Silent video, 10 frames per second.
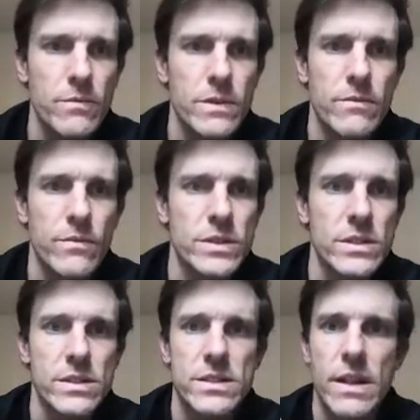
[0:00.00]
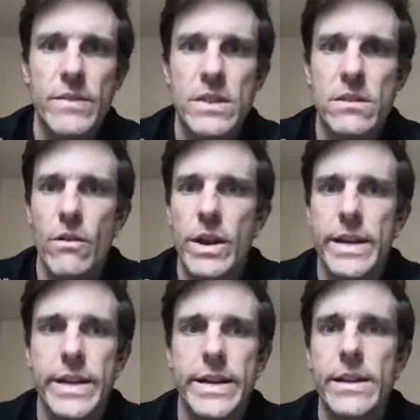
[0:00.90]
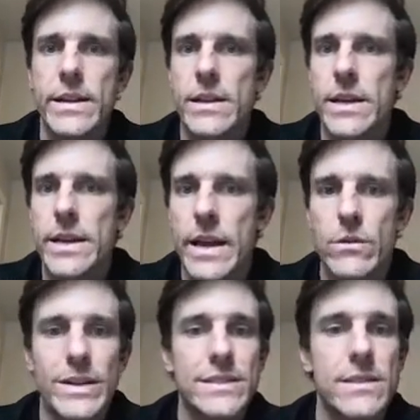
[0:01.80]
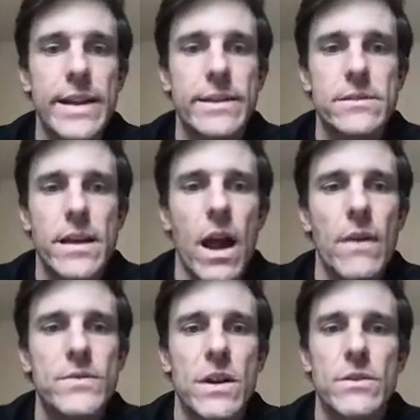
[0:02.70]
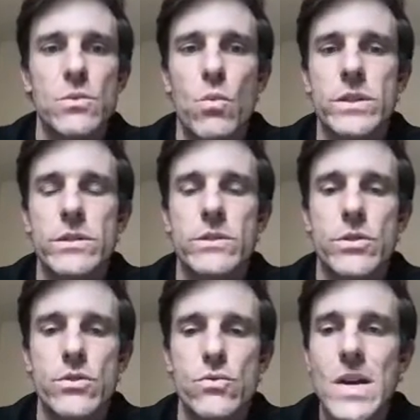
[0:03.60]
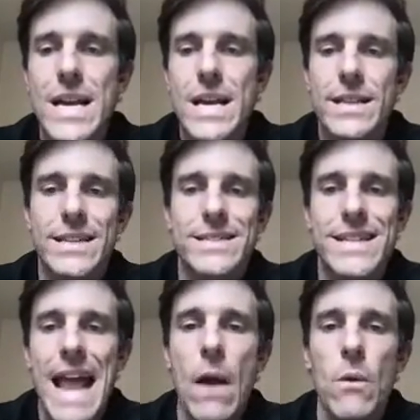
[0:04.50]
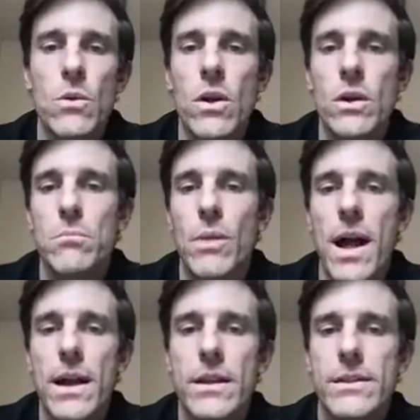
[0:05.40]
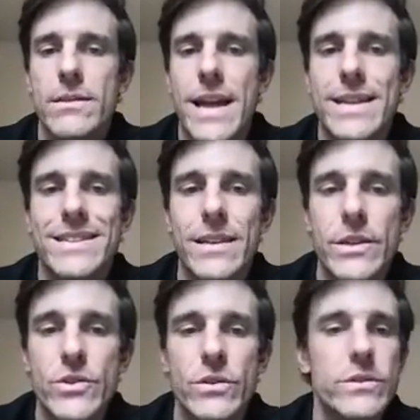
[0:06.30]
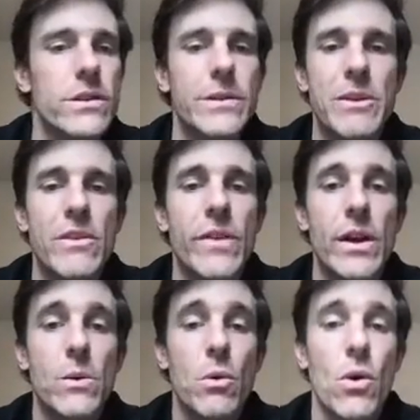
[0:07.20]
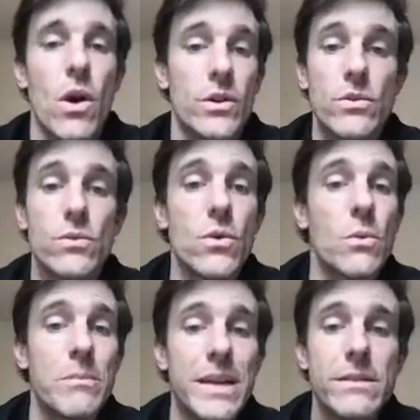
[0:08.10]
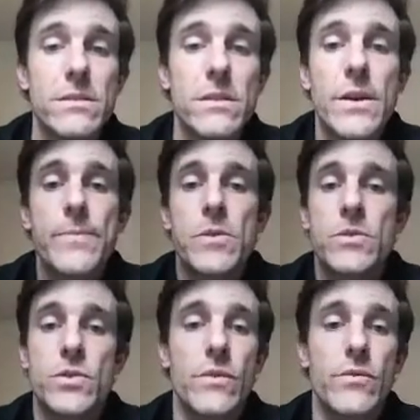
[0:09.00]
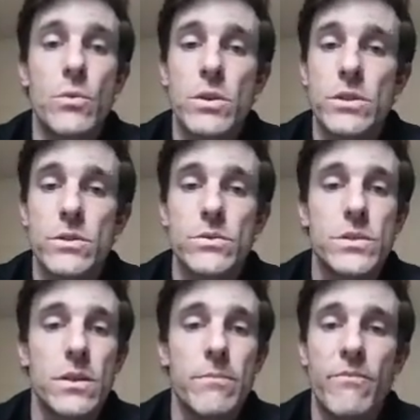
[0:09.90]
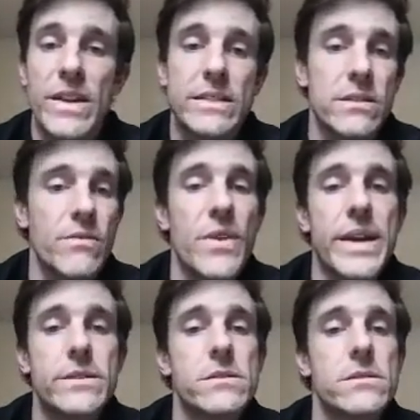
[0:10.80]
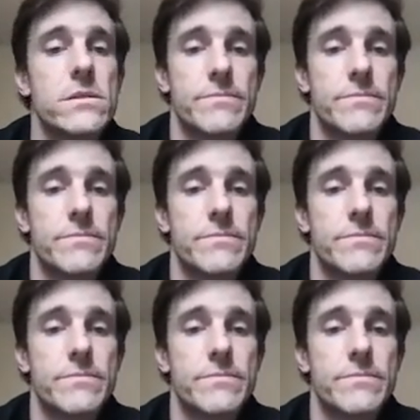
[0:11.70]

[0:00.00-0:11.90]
for instance, 7th grade and 8th grade science say office hours 1 to 2. That is an hour-long block that teacher is going to be available on Google Meet. So if you want to do some face-to-face